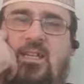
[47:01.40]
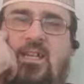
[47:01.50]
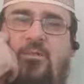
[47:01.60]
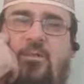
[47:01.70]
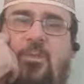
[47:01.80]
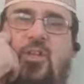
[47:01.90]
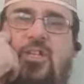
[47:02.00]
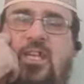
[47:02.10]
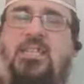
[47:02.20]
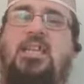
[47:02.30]
covered much,
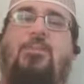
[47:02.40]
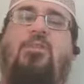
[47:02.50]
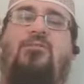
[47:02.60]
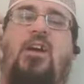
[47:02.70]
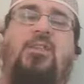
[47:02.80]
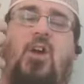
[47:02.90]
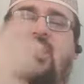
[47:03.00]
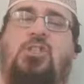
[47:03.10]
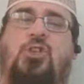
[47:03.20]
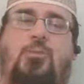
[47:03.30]
except the fact that I
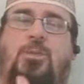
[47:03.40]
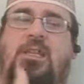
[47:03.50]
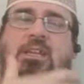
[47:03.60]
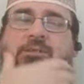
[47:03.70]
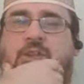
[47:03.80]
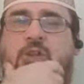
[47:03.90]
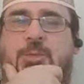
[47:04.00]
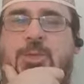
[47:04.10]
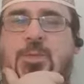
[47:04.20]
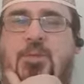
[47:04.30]
do believe that
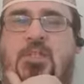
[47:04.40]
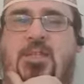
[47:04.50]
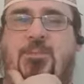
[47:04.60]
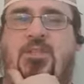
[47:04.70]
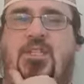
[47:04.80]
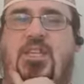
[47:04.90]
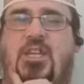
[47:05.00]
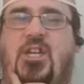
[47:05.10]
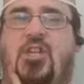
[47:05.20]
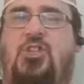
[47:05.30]
European Muslims
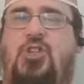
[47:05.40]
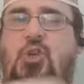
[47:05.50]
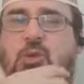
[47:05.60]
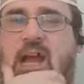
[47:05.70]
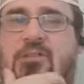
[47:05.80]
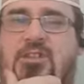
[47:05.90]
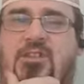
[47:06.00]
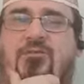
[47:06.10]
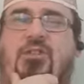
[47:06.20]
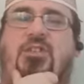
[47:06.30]
do have
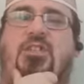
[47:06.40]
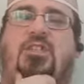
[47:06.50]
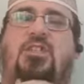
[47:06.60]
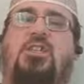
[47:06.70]
different